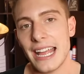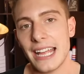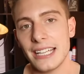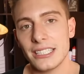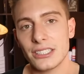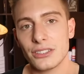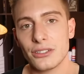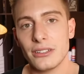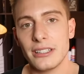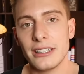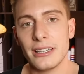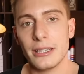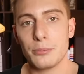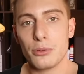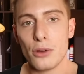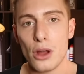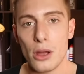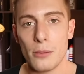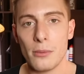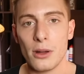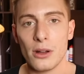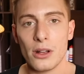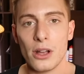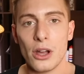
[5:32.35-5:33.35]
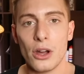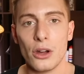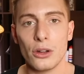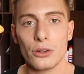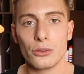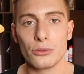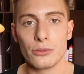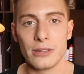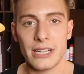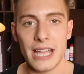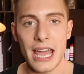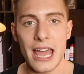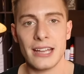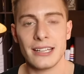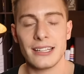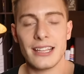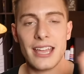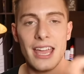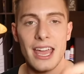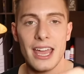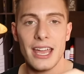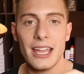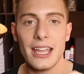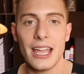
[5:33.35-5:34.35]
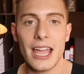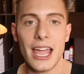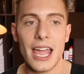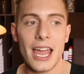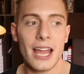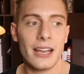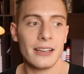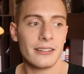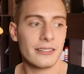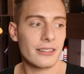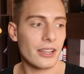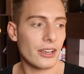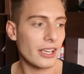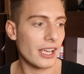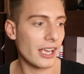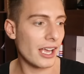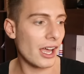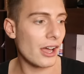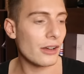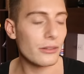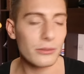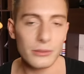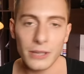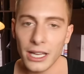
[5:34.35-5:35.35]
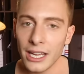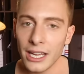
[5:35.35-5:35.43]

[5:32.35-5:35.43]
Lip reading: enter in the promo code RiyadhK, and there you go.